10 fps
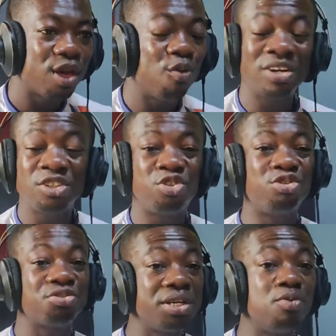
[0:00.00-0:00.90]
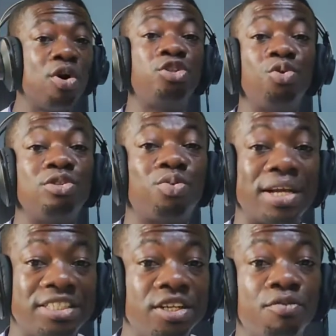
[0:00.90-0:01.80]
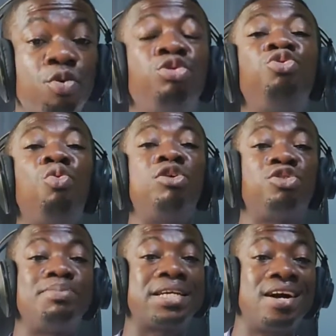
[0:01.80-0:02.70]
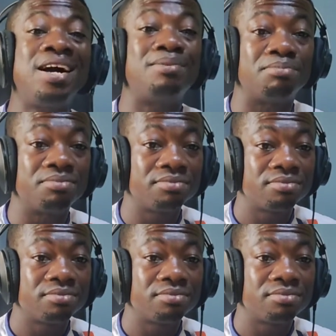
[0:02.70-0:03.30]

What is your dream? What do you want to achieve? Who do you want to become?